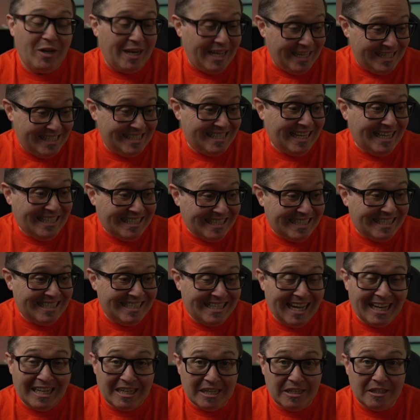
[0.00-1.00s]
It says it's
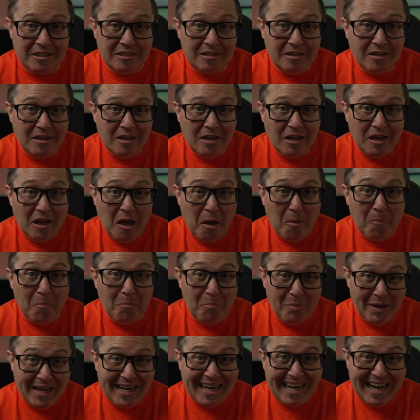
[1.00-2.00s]
done it,
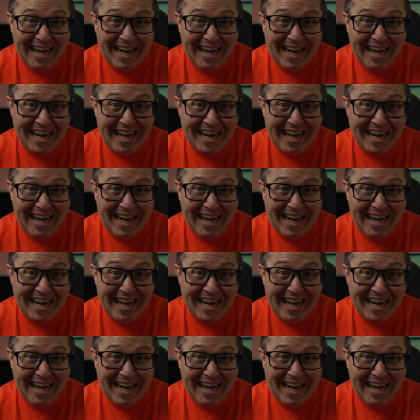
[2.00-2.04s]
but it